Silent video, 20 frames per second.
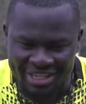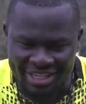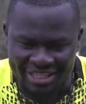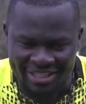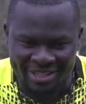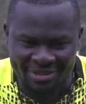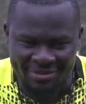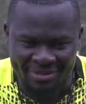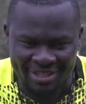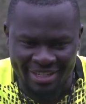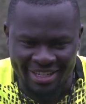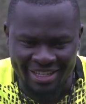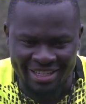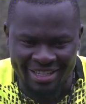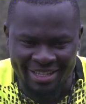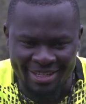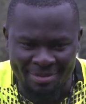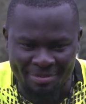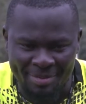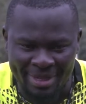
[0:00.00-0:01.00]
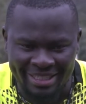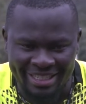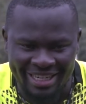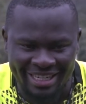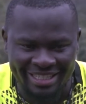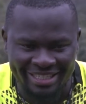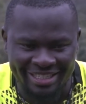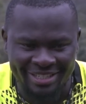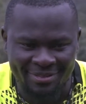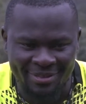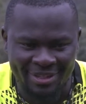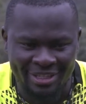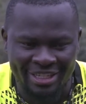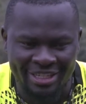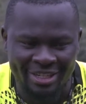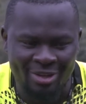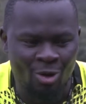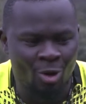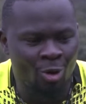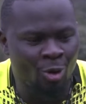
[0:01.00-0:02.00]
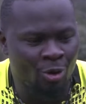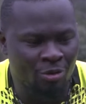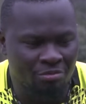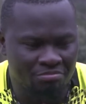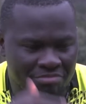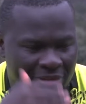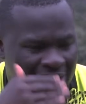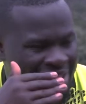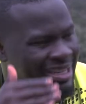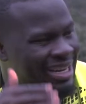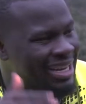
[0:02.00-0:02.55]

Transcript: years, definitely my targets definitely go as